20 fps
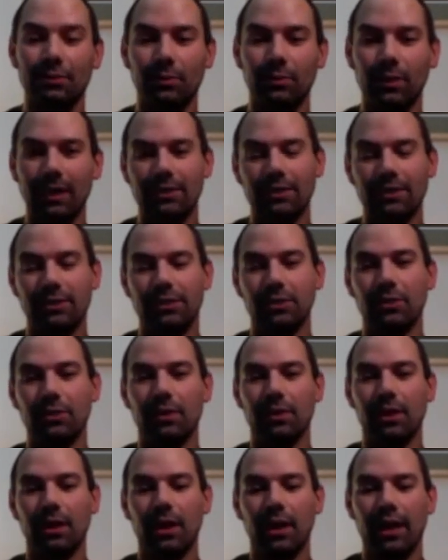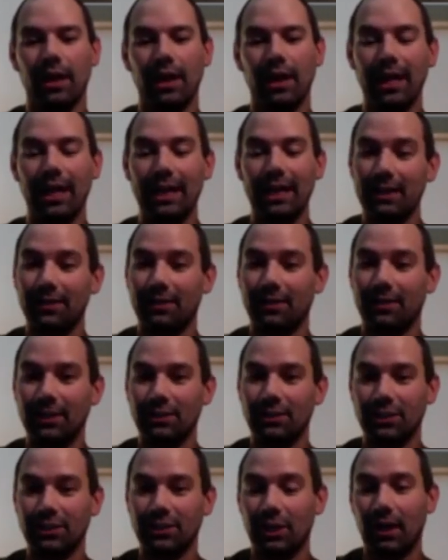way to do anything
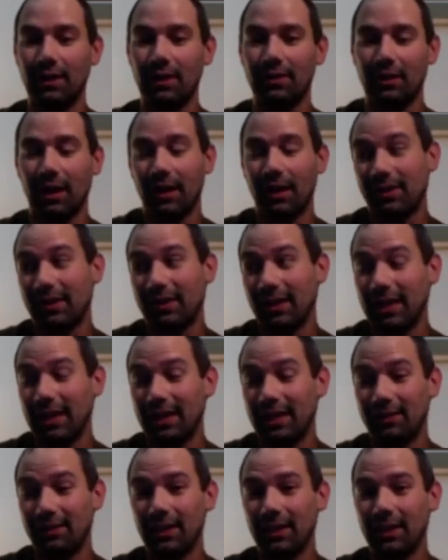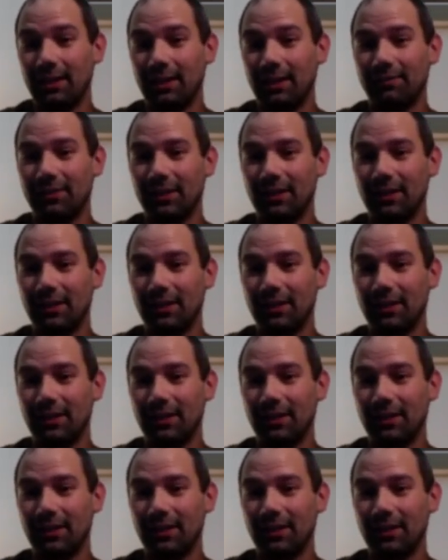geo. I think anything.